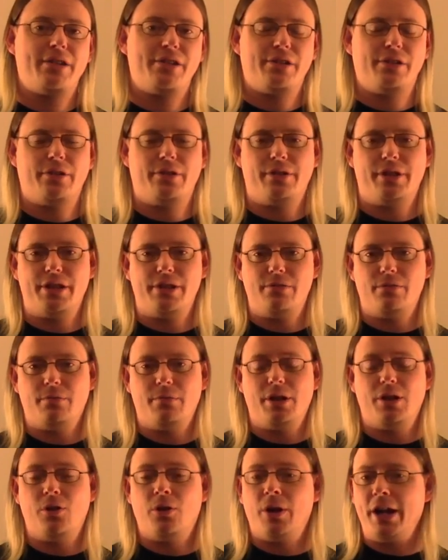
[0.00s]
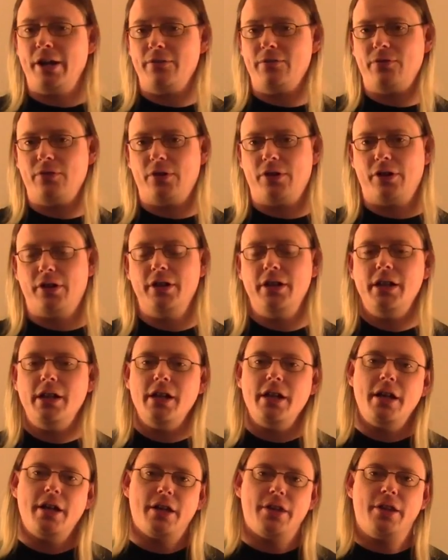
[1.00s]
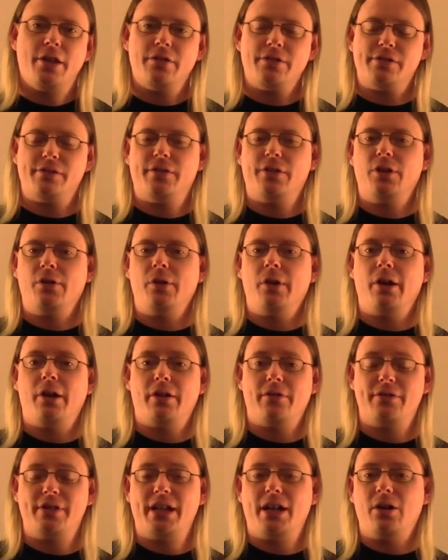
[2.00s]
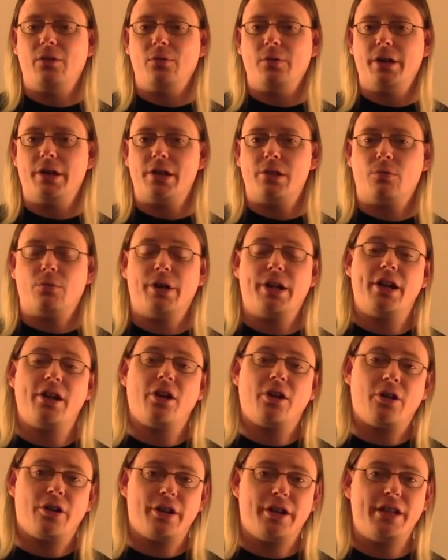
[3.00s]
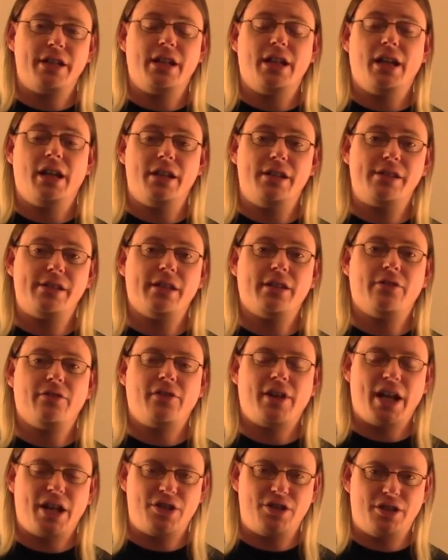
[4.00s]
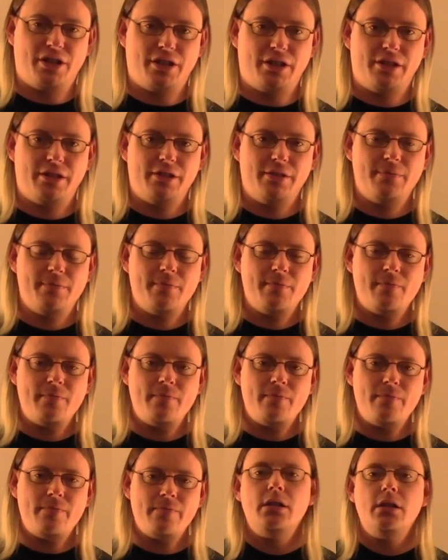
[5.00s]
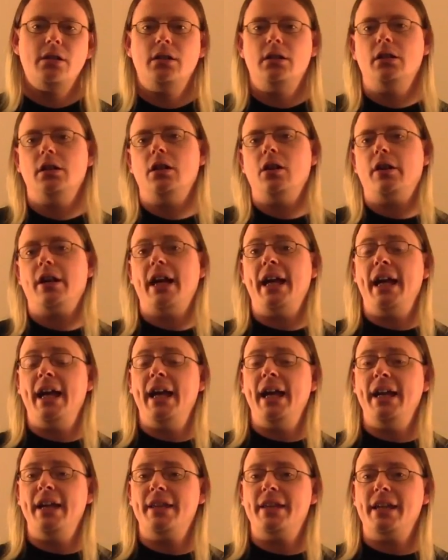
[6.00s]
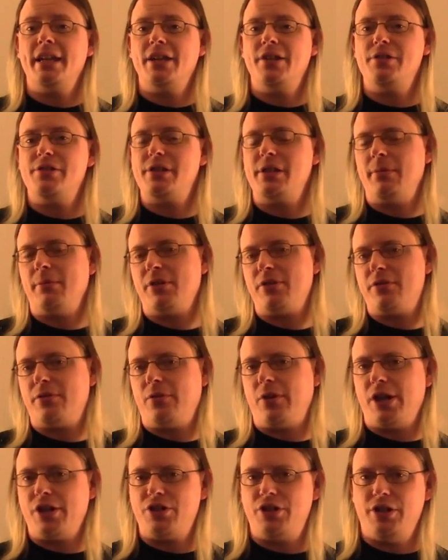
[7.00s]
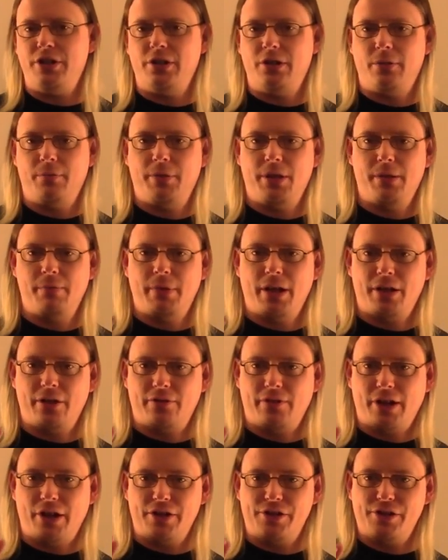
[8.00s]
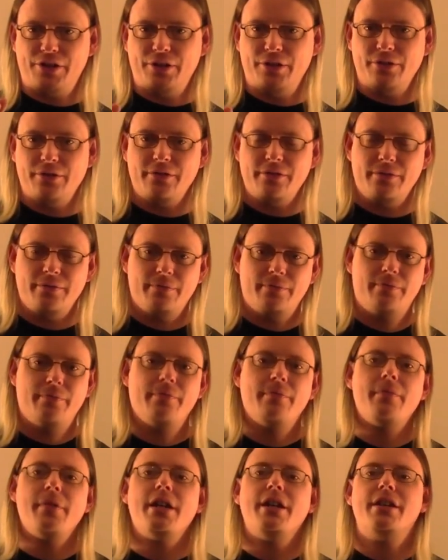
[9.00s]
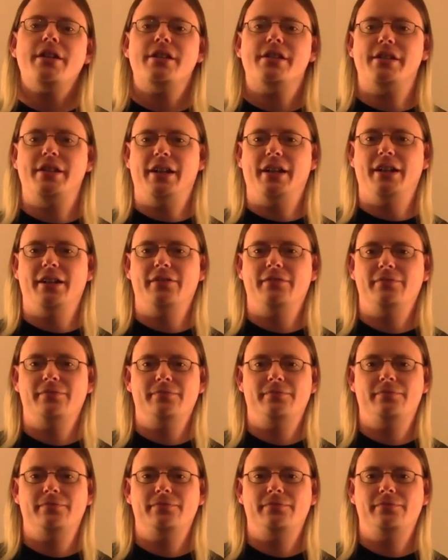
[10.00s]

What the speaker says: So this would be great for those of you who have dealt with recurrent yeast infections. Okay, hey, thank you so much for watching. Hope you get better very soon. See ya.